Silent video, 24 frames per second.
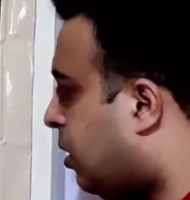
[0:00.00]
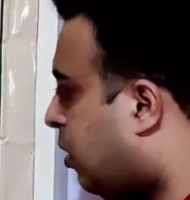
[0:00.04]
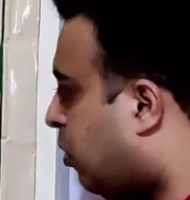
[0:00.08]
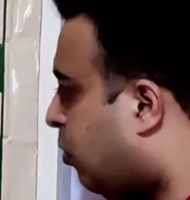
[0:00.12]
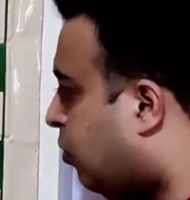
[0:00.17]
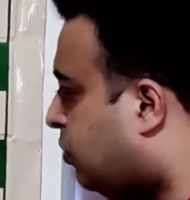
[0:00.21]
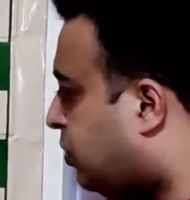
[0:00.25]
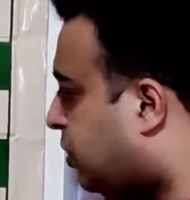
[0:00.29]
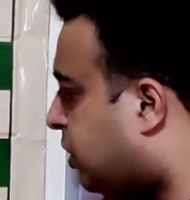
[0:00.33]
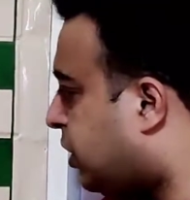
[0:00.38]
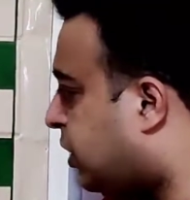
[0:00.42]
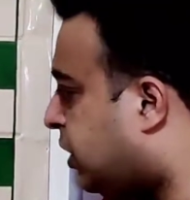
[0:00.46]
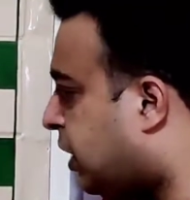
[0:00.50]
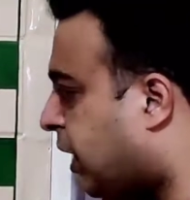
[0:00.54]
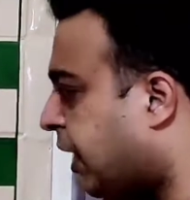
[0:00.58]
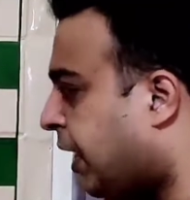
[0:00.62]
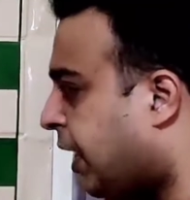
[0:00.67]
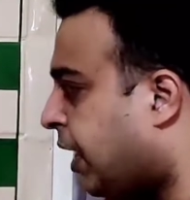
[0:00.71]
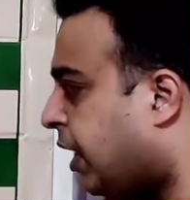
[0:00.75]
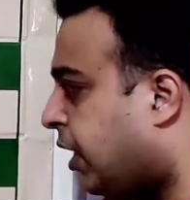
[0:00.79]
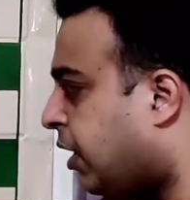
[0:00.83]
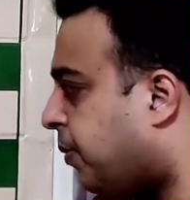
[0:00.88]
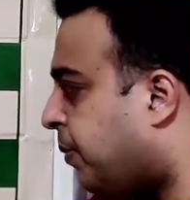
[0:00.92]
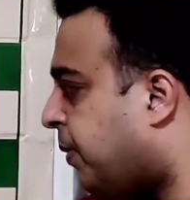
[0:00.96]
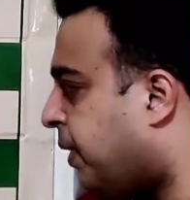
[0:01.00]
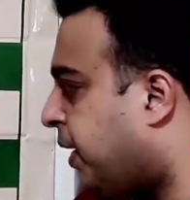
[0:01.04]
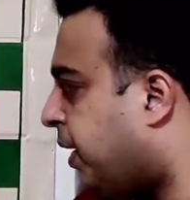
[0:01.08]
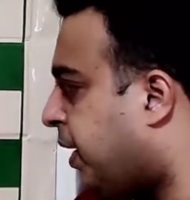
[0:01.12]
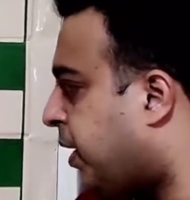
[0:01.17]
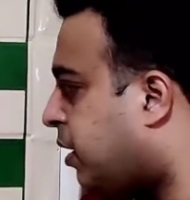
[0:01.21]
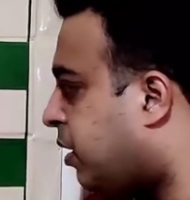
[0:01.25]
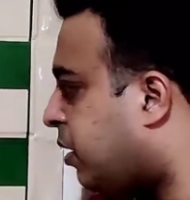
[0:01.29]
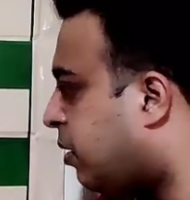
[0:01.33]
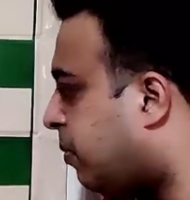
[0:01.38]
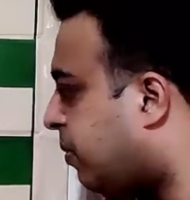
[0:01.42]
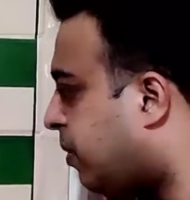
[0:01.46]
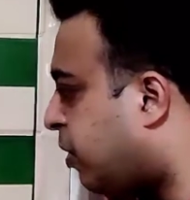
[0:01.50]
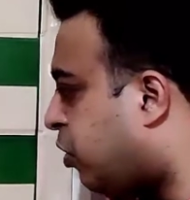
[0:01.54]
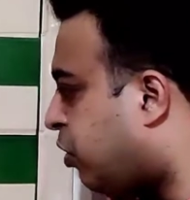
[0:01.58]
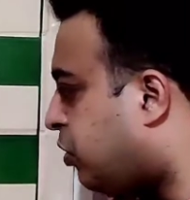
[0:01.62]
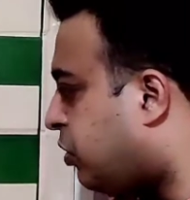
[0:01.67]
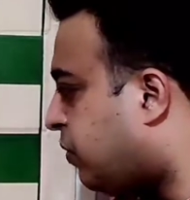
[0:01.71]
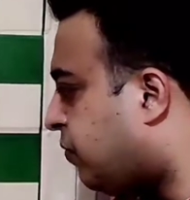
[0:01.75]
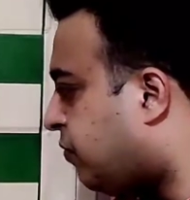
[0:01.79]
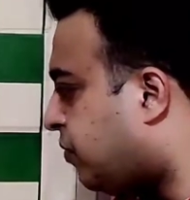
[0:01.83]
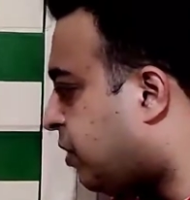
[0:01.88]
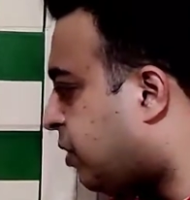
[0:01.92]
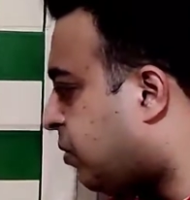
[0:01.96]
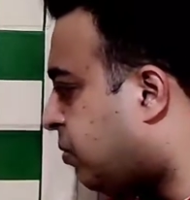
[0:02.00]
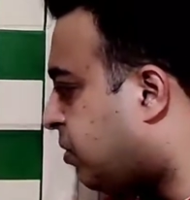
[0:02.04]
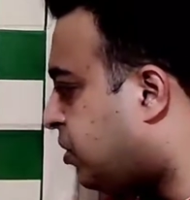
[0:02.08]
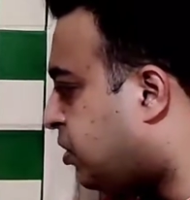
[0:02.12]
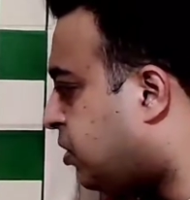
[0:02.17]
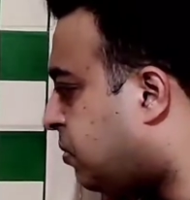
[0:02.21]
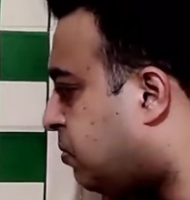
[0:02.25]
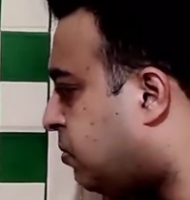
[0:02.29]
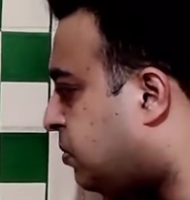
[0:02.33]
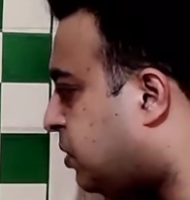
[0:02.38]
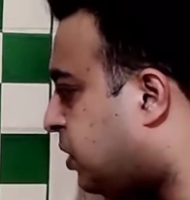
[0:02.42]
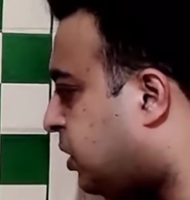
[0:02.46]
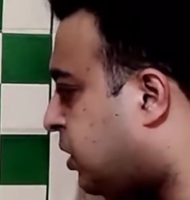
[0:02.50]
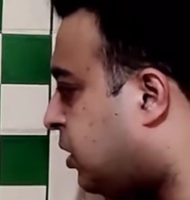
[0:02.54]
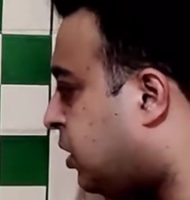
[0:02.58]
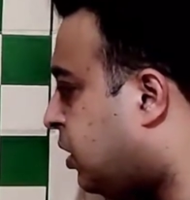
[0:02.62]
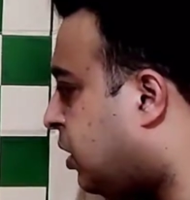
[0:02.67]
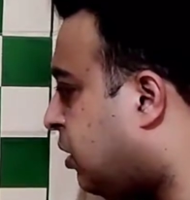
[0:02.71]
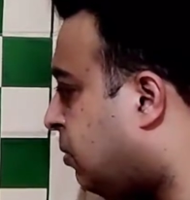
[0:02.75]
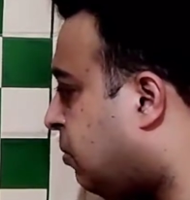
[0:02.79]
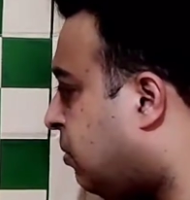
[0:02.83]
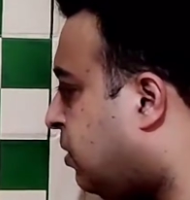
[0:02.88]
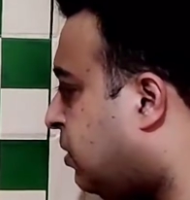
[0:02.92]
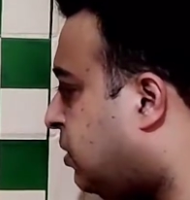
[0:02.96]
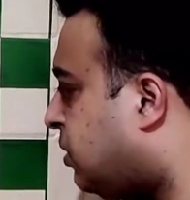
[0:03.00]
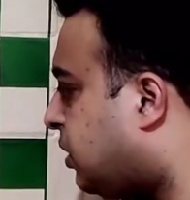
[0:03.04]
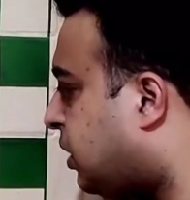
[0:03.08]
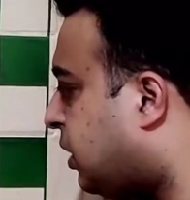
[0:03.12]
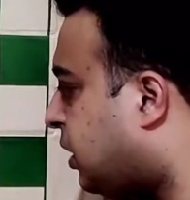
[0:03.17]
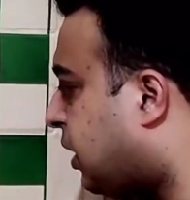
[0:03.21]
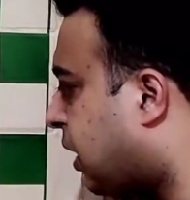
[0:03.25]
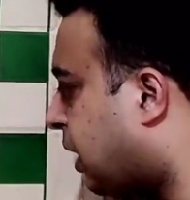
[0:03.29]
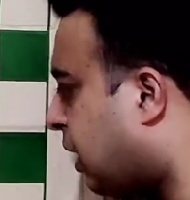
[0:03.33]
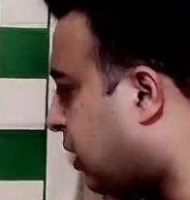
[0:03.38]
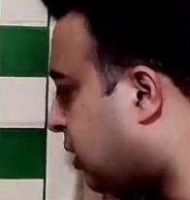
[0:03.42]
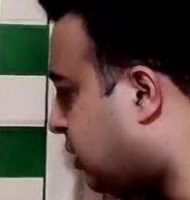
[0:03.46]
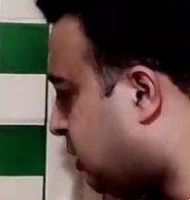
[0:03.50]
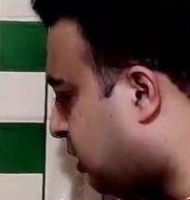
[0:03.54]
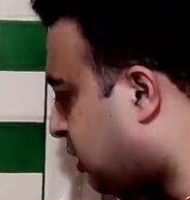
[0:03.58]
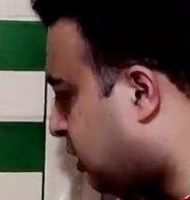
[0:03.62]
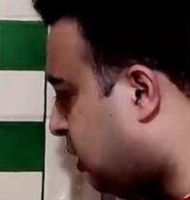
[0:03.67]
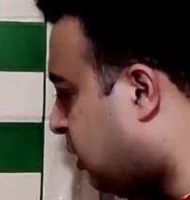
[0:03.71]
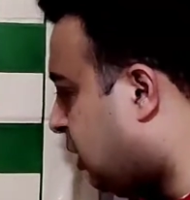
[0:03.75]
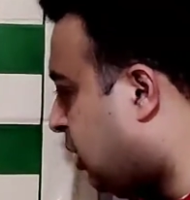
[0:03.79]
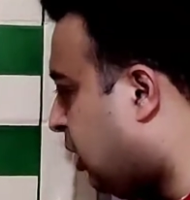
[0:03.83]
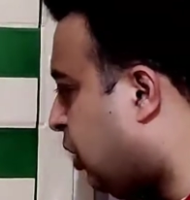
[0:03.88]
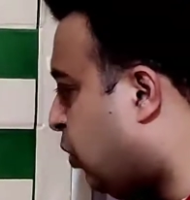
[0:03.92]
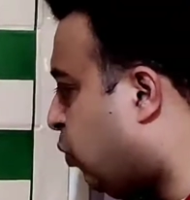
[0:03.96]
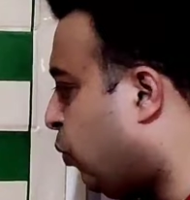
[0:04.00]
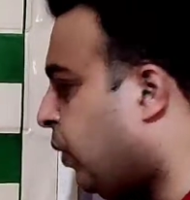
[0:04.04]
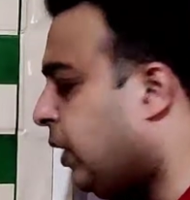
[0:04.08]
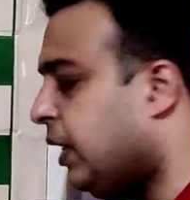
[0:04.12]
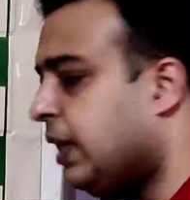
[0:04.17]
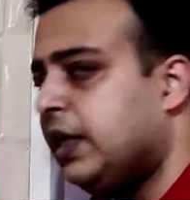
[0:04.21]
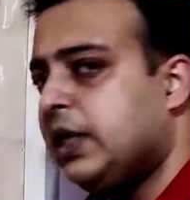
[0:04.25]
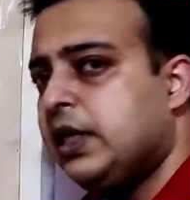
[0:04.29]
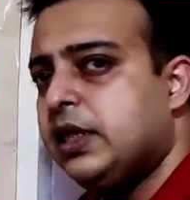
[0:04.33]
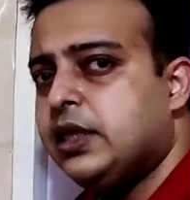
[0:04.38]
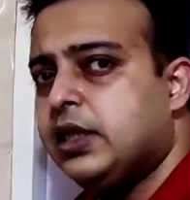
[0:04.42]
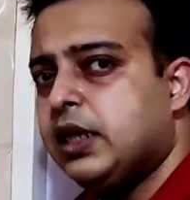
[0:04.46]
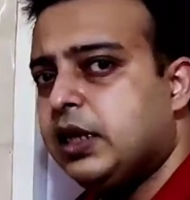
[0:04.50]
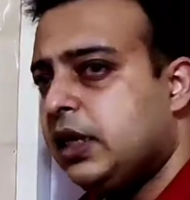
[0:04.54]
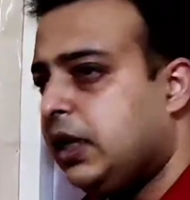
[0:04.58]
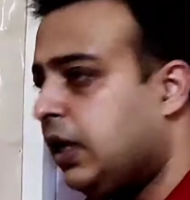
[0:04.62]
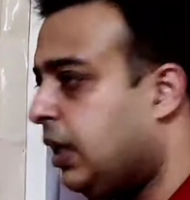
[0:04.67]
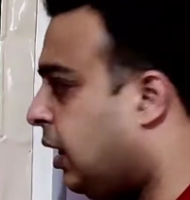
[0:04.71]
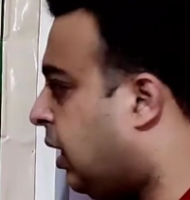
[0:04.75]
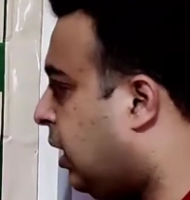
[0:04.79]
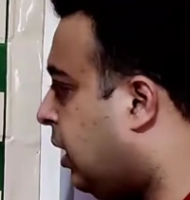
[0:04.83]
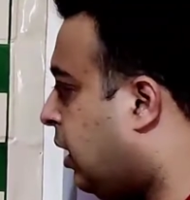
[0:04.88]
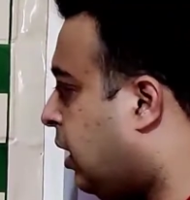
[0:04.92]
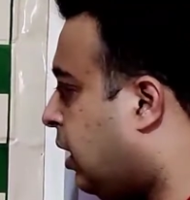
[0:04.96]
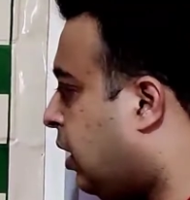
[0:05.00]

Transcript: Now c3 can't be taken because after bishop c3, bc, knight c3, queen d3,